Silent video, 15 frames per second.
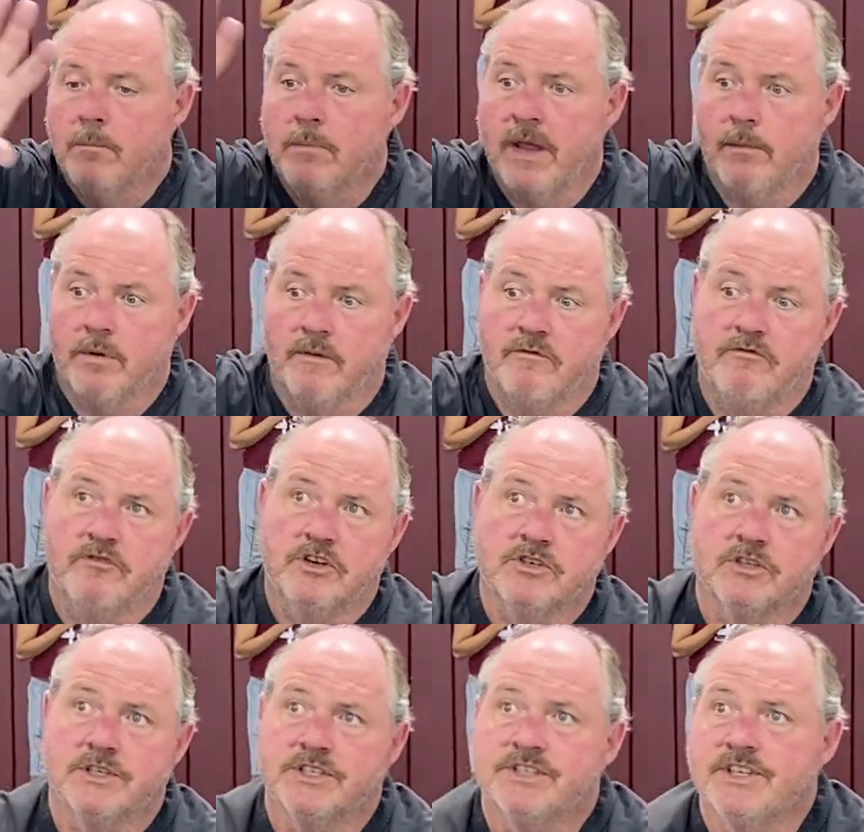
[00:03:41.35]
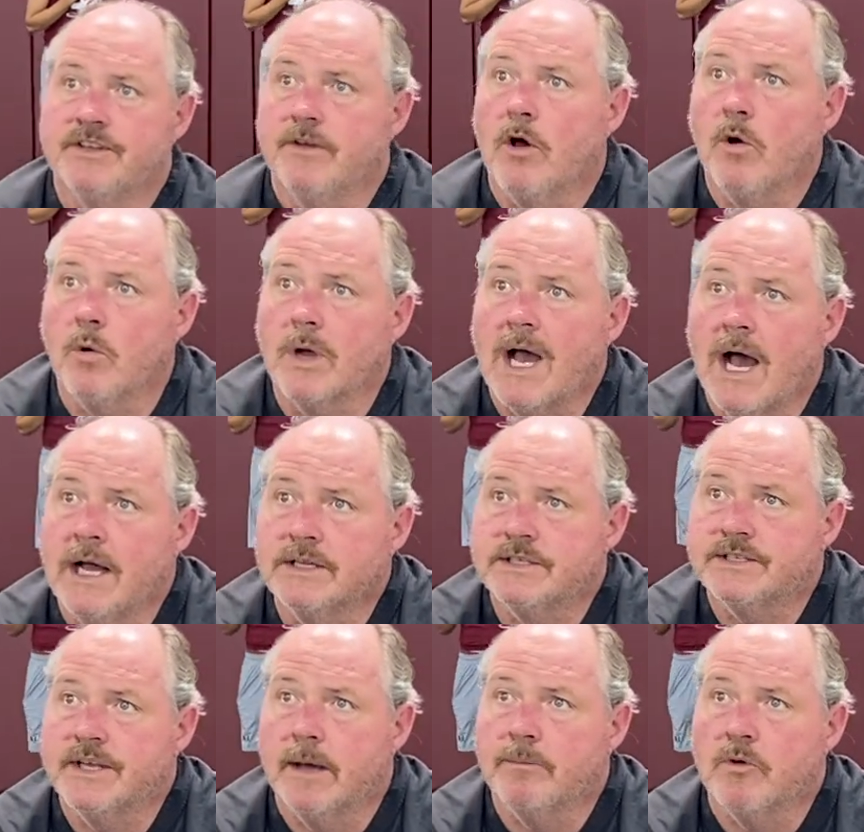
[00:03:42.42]
be able to visually see the whole
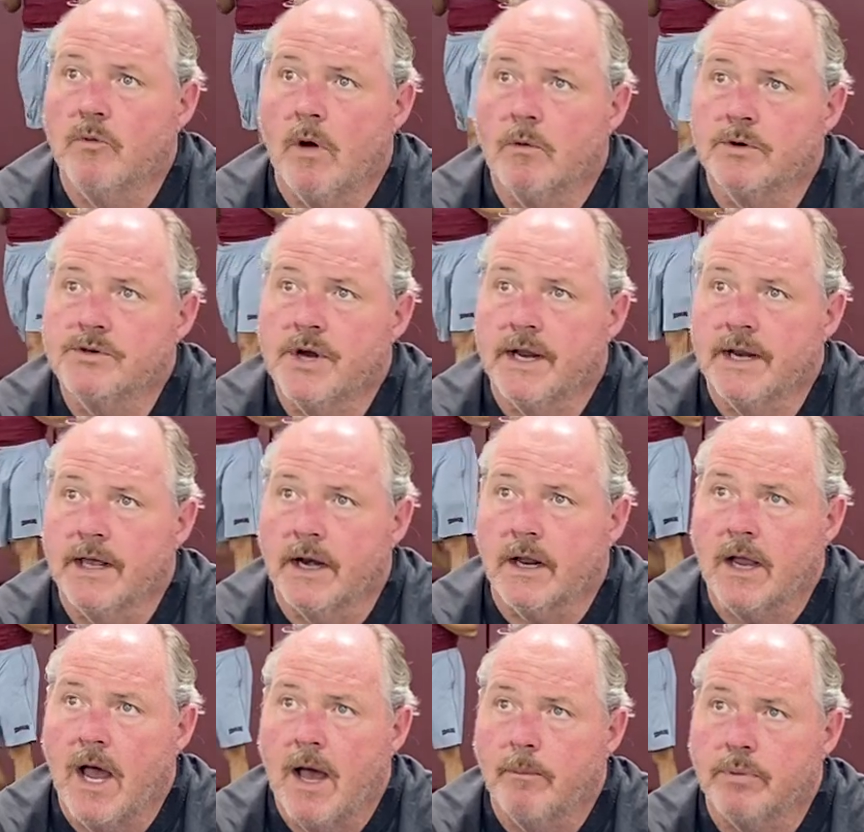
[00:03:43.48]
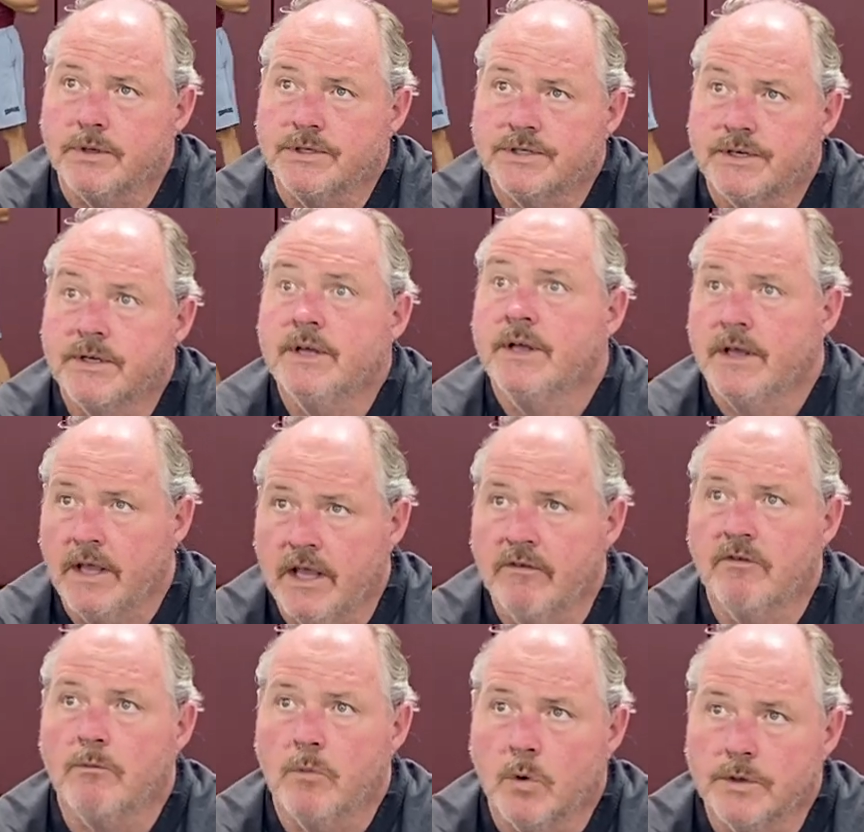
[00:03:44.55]
concept of what we're trying to get accomplished
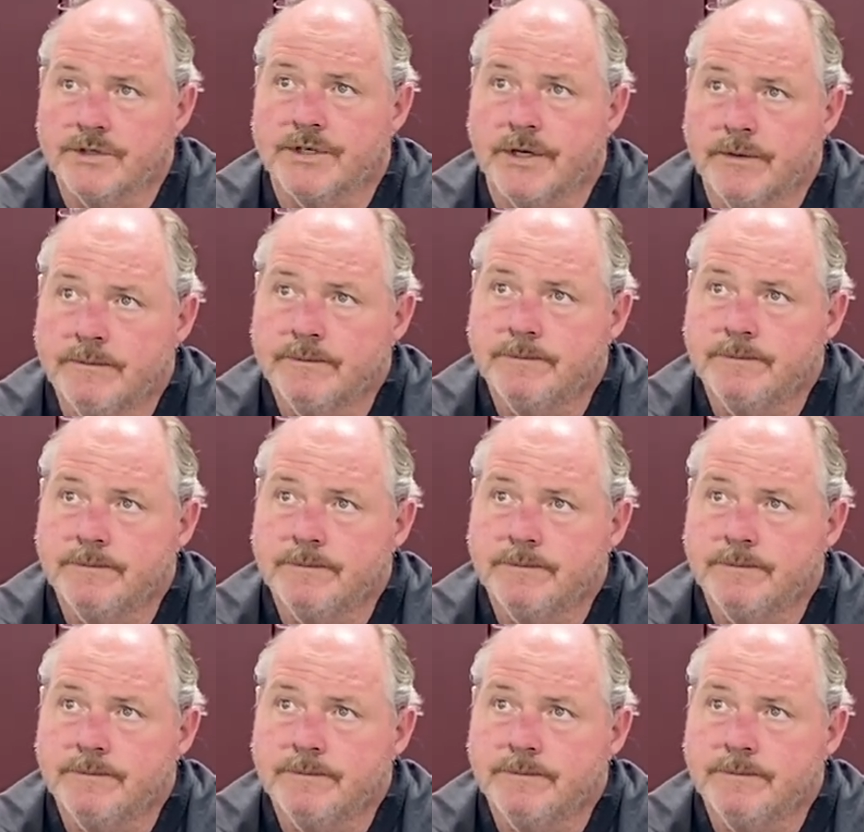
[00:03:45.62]
even more so.